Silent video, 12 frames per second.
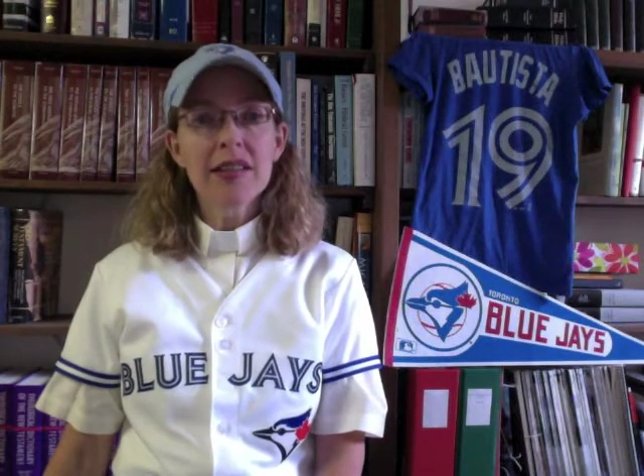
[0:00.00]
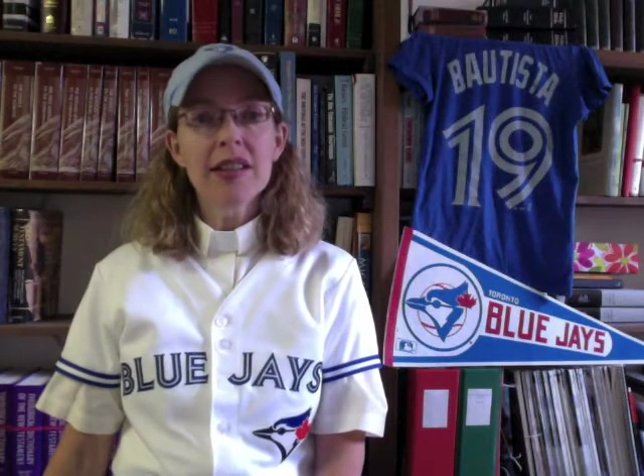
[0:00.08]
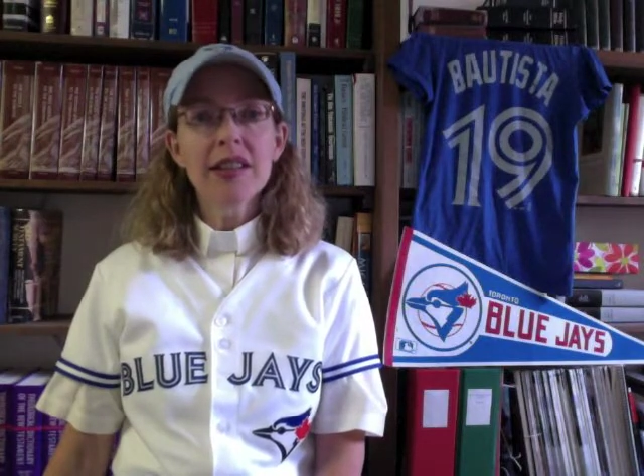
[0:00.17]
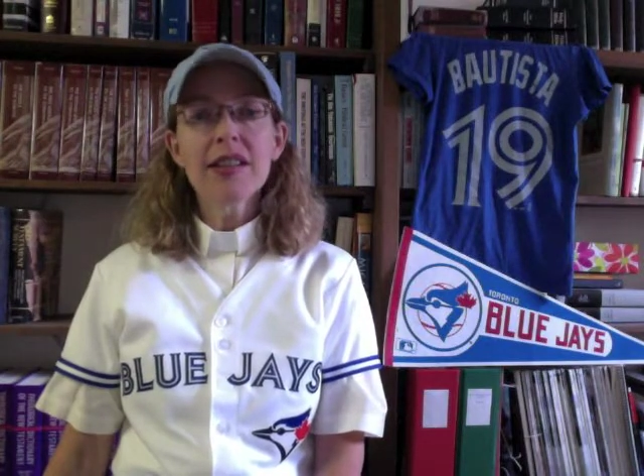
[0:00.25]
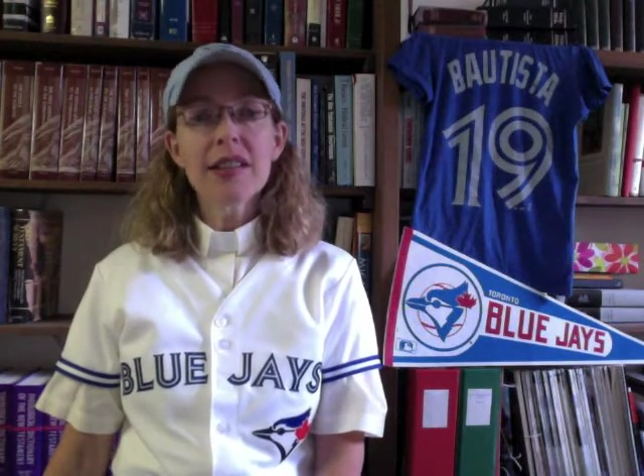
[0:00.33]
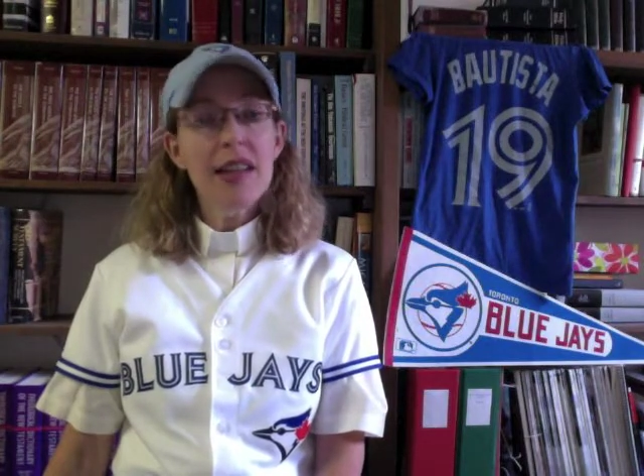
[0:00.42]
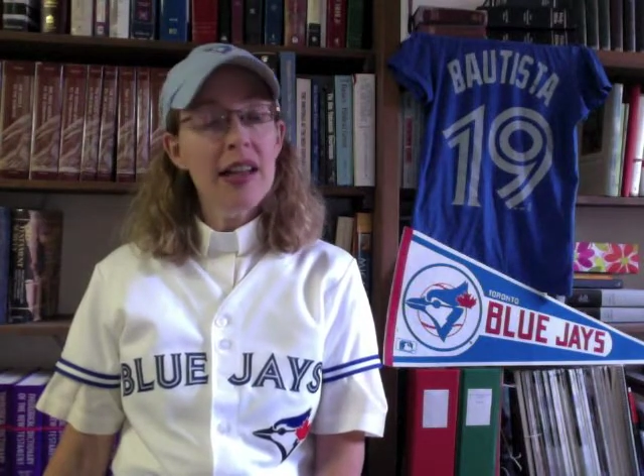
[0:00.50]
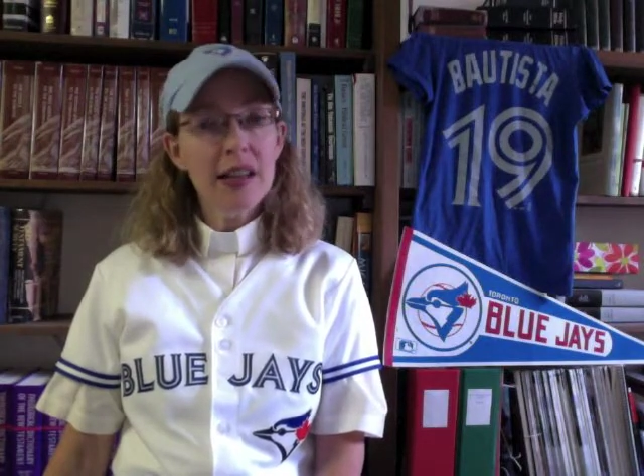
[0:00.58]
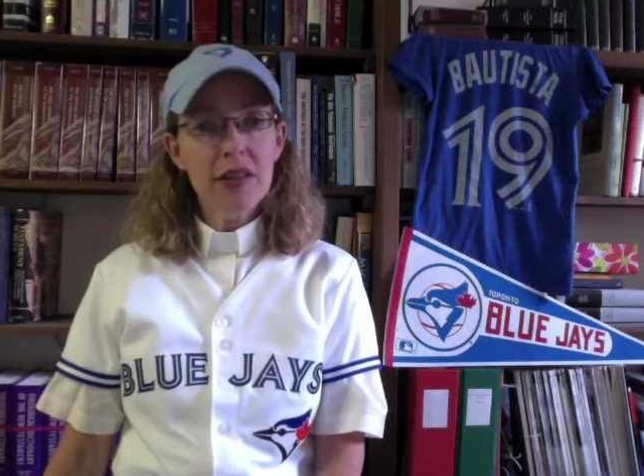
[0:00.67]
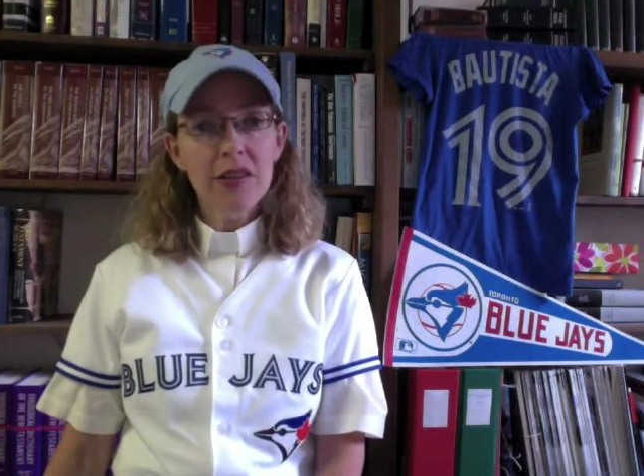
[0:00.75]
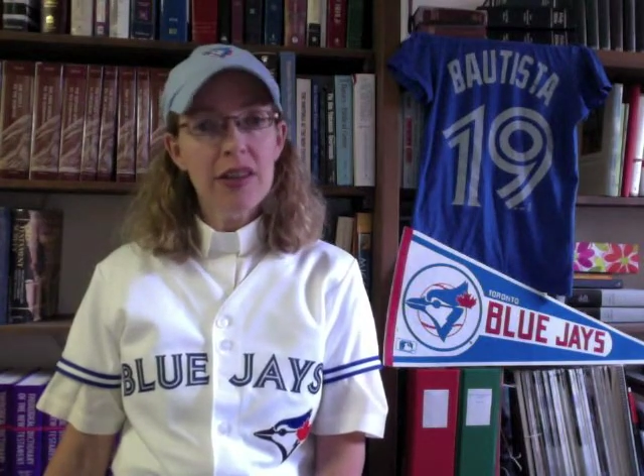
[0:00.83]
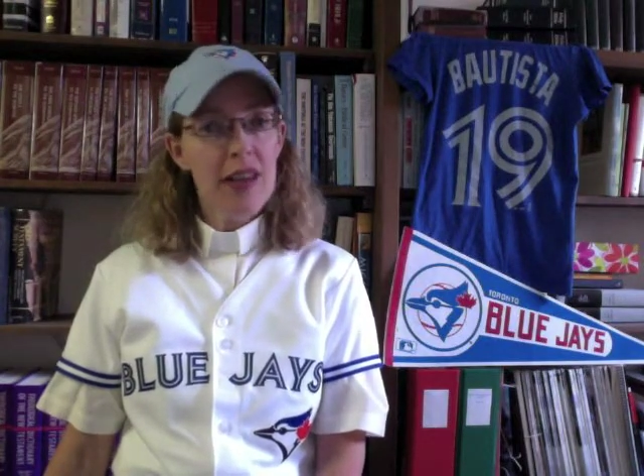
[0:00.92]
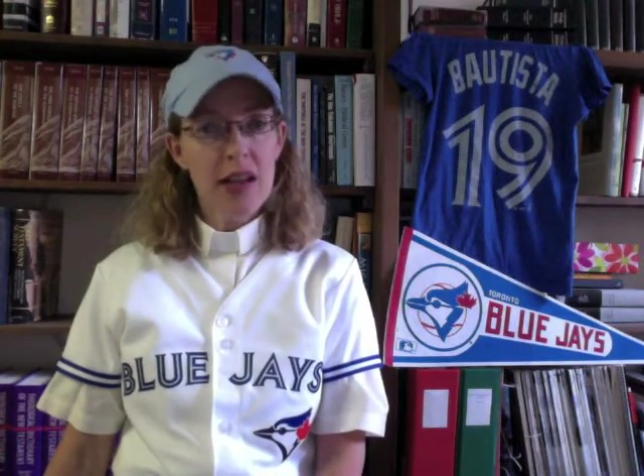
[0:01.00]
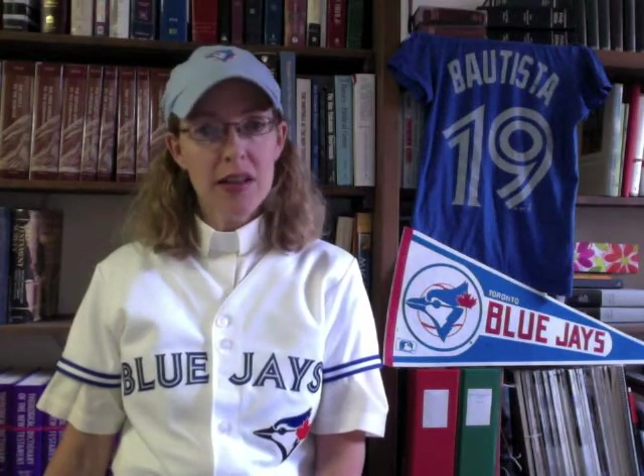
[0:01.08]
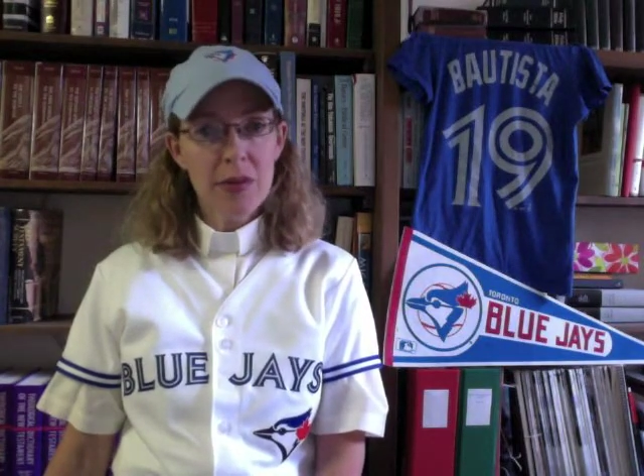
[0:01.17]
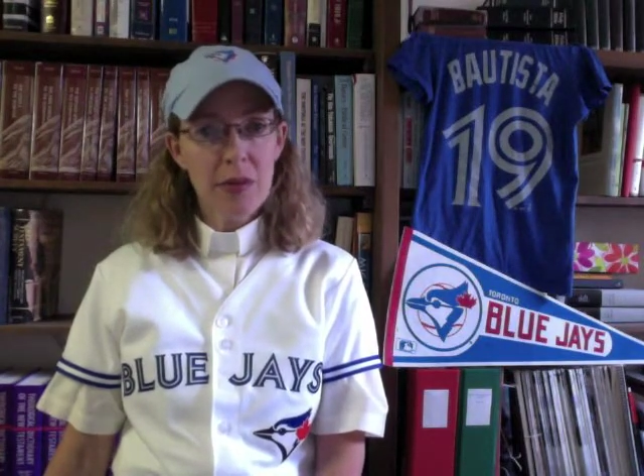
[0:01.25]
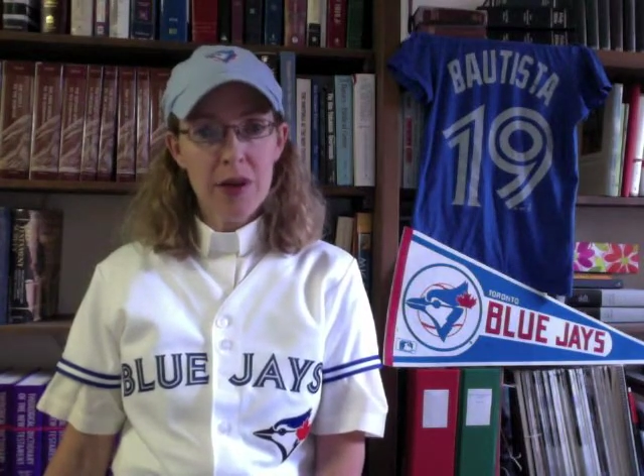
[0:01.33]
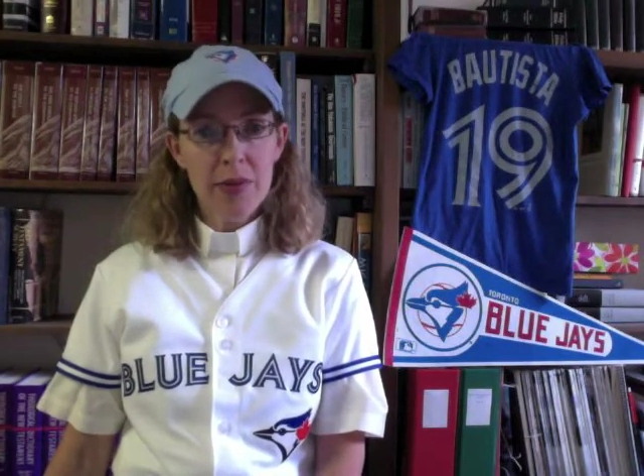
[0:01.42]
didn't stand out in that
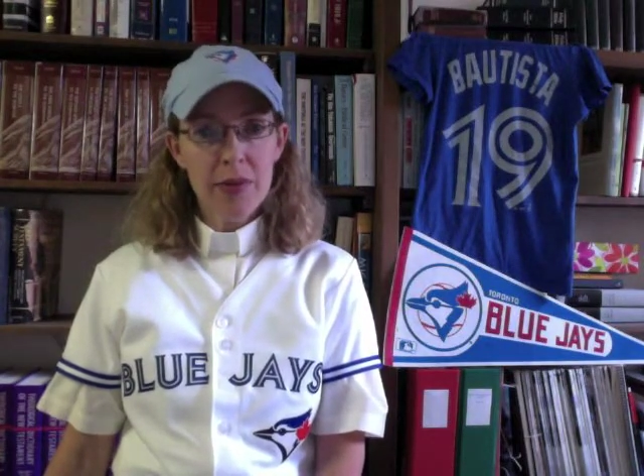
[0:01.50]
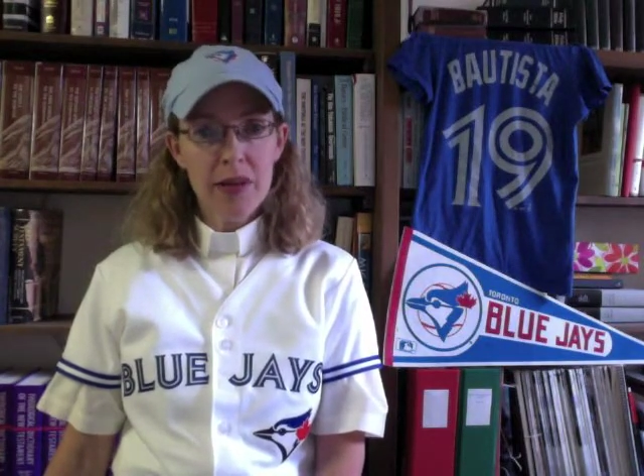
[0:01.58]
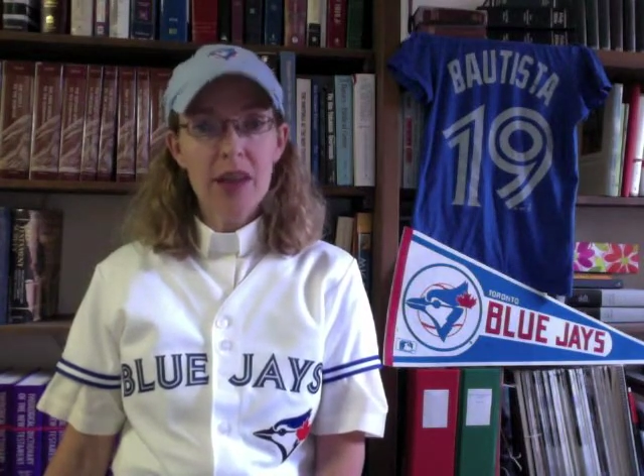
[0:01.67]
department